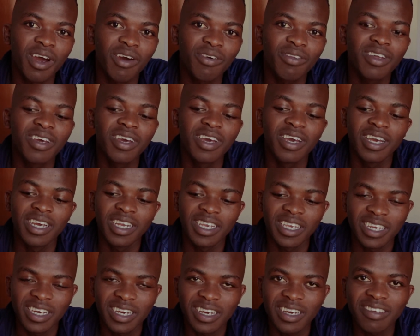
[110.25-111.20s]
out
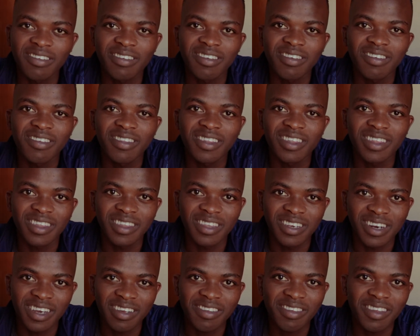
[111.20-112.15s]
decreases
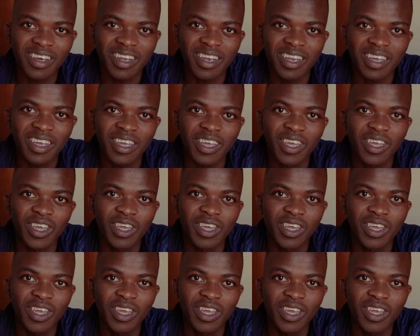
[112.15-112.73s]
drastically.